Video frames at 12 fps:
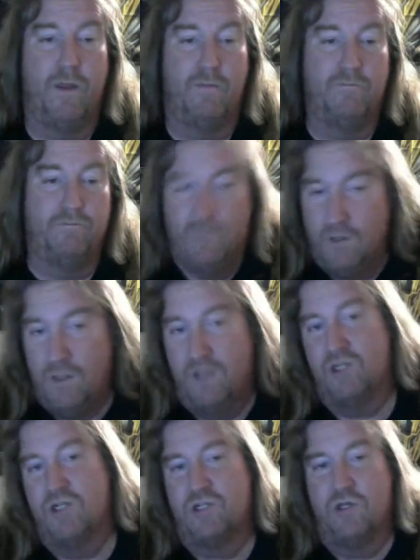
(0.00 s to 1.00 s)
you
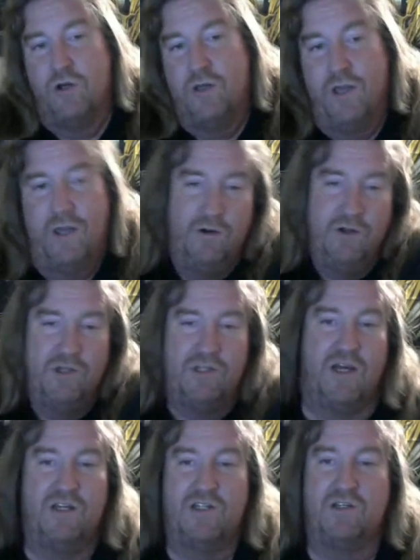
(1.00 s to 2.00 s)
guys
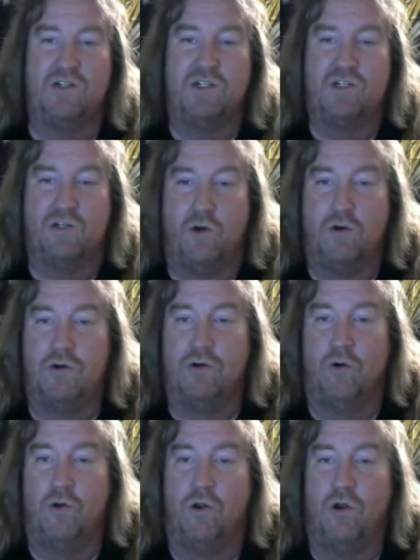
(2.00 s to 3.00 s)
just go
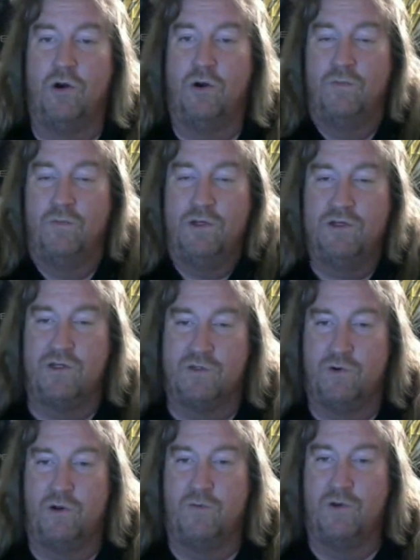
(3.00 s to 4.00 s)
along your business pretty
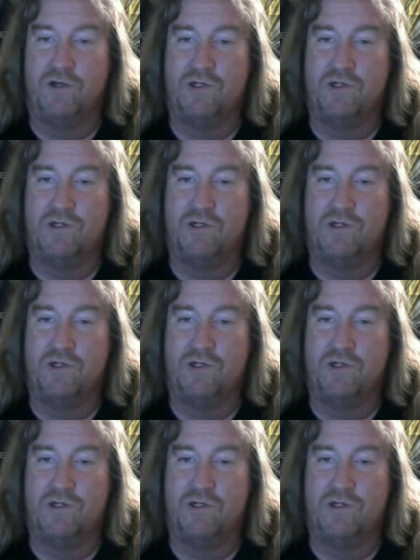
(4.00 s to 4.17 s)
much.